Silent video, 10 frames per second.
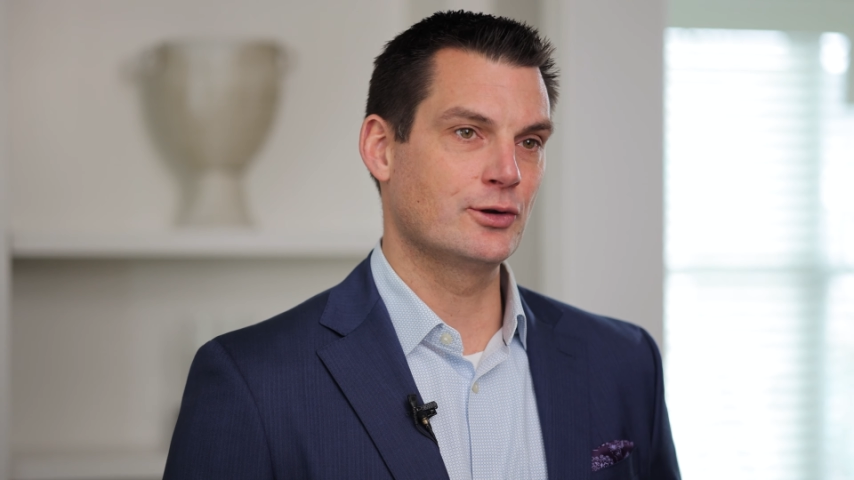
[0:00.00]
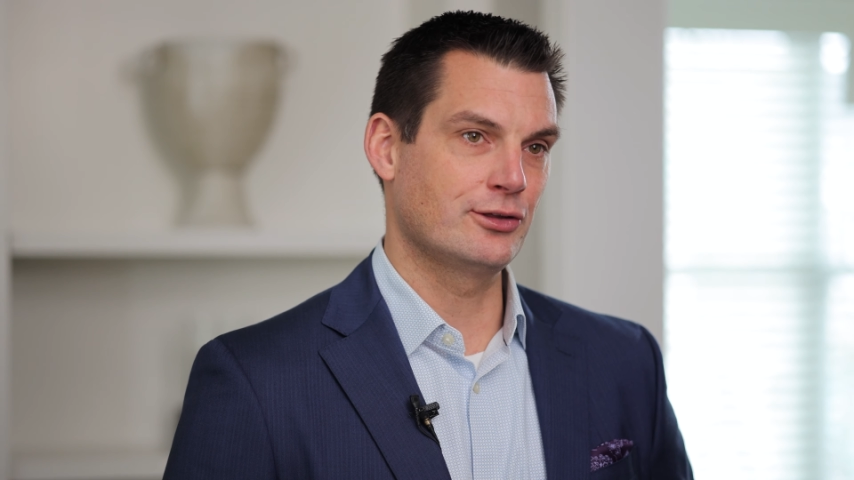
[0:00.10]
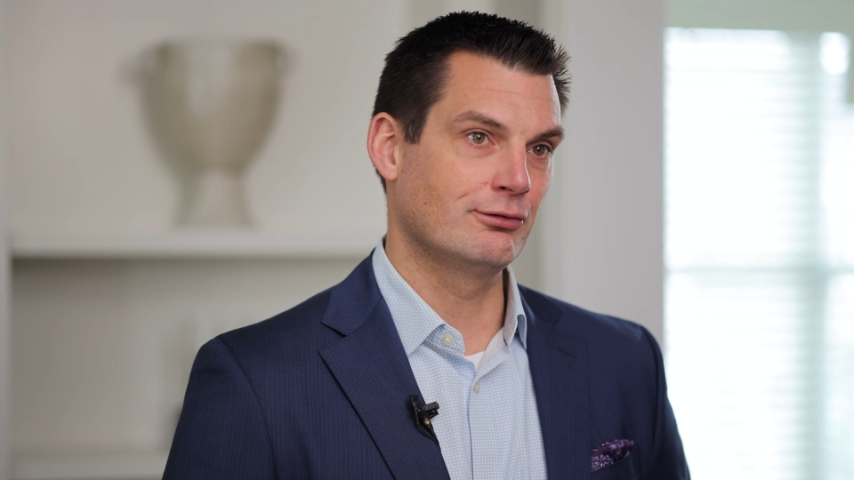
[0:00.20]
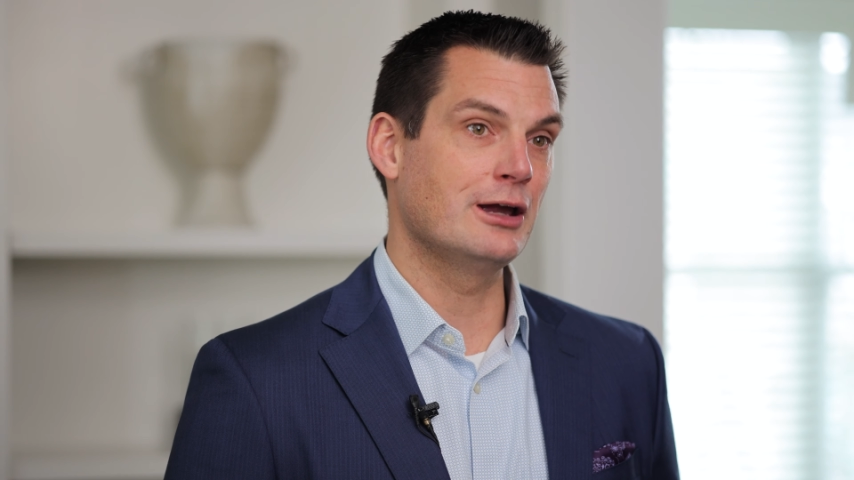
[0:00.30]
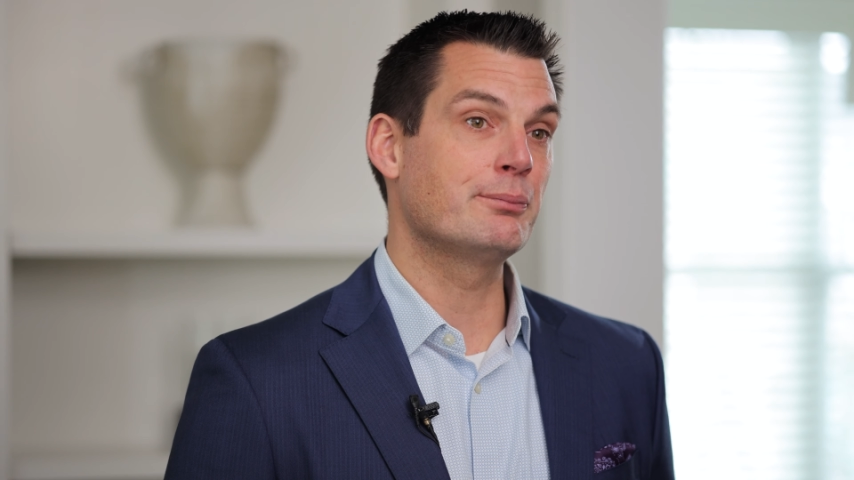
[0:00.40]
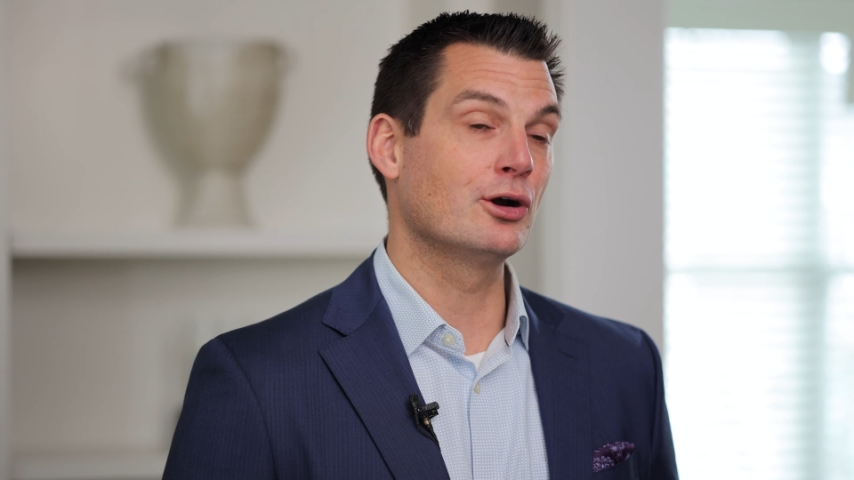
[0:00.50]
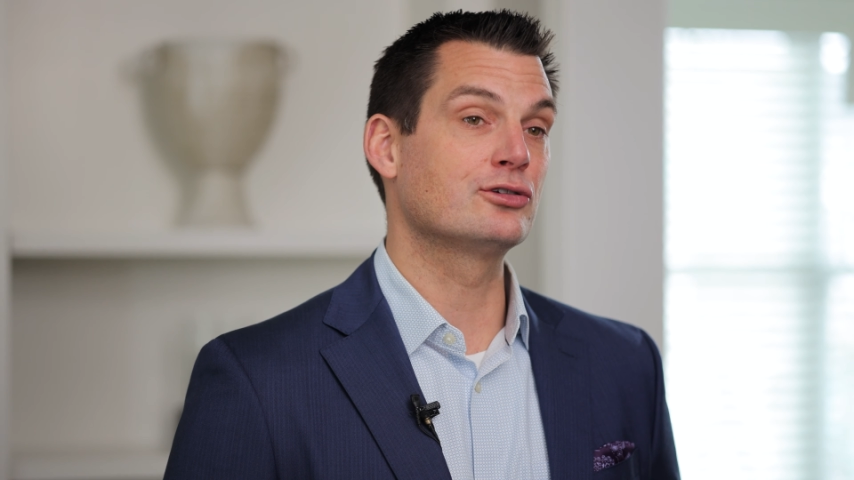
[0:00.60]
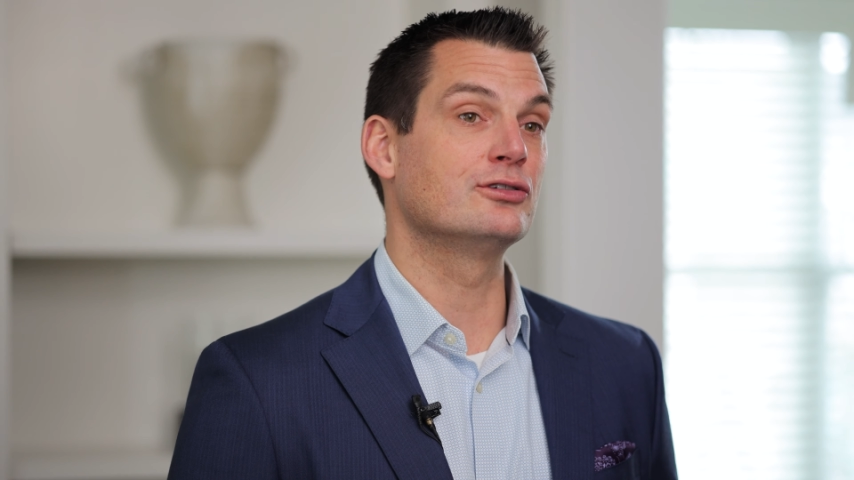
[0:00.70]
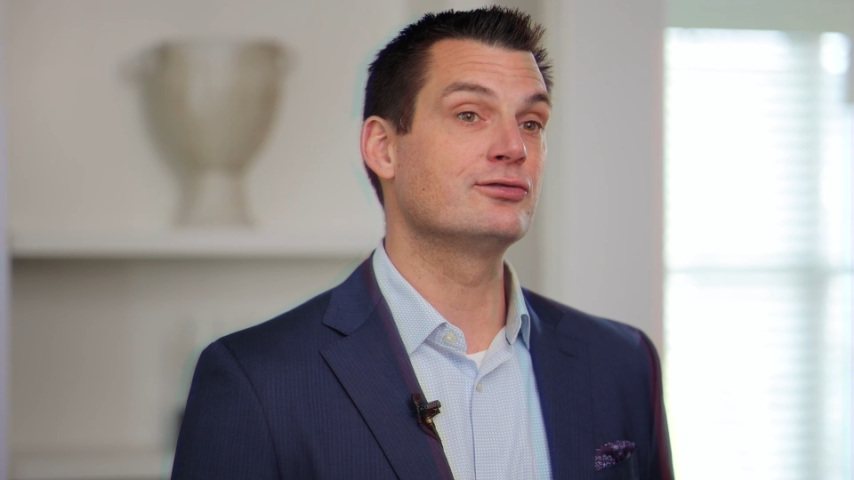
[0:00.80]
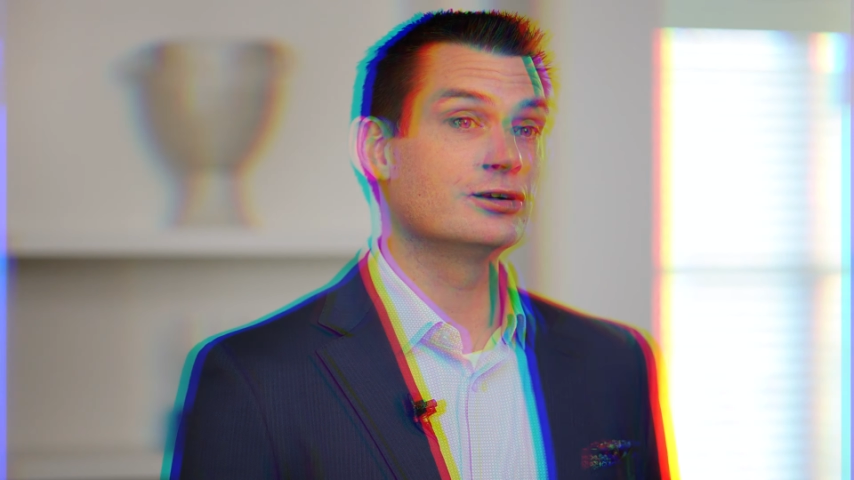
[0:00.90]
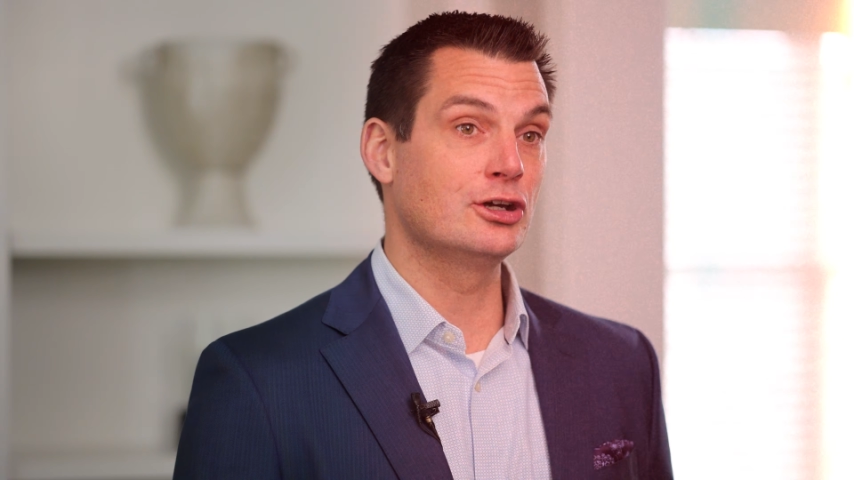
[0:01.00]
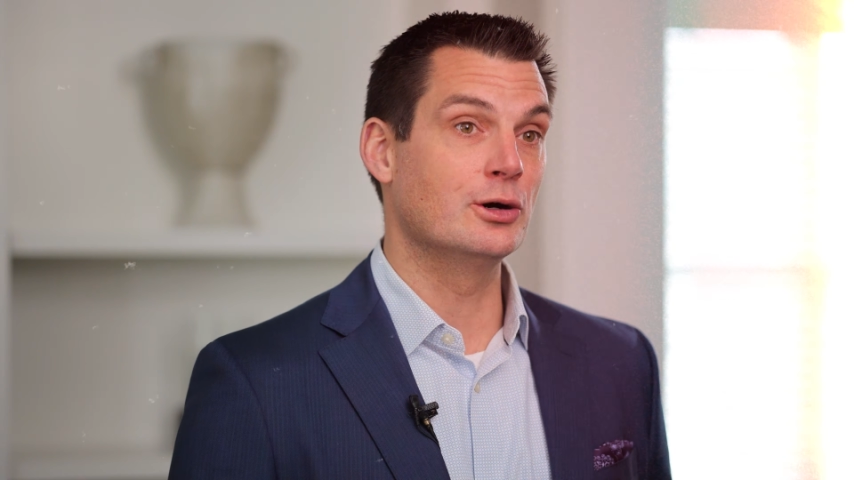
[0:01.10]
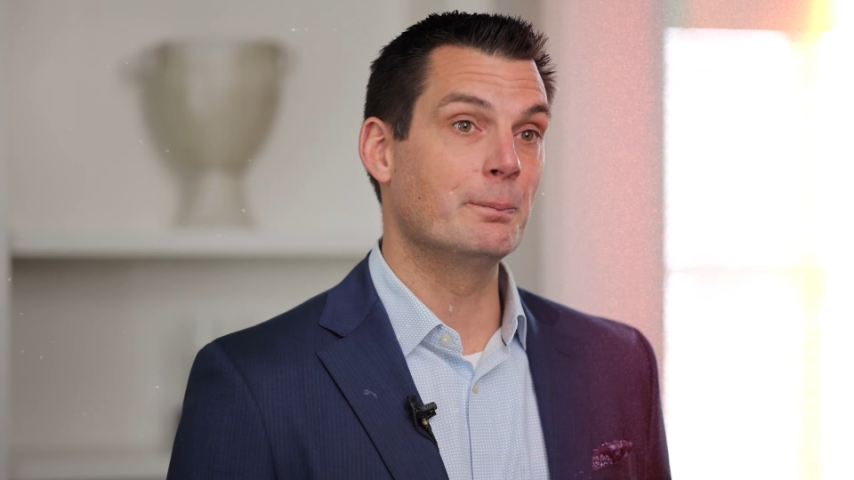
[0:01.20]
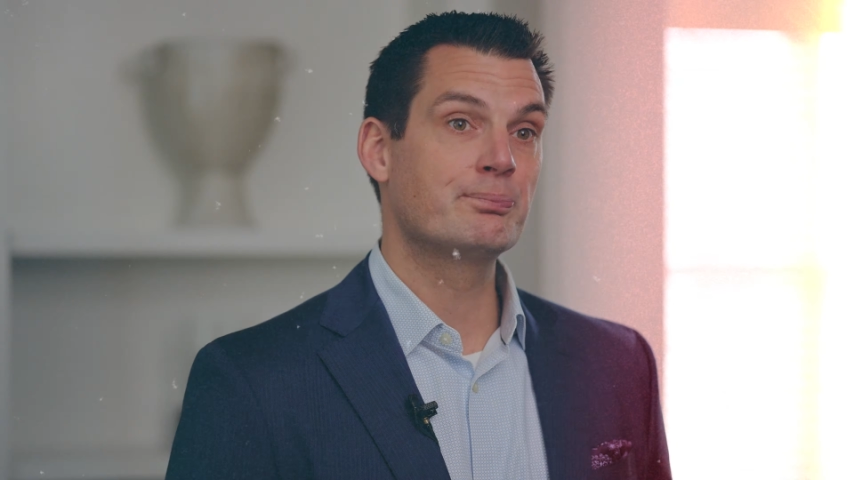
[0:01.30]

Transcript: with the right person for you.